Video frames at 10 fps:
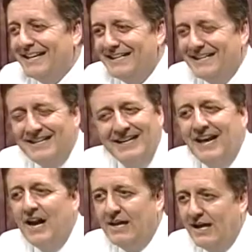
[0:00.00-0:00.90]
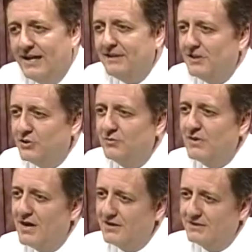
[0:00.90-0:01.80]
Yeah, I think you've
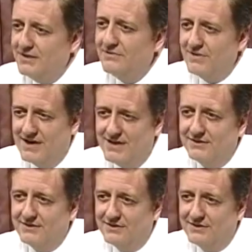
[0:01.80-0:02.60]
got to leave that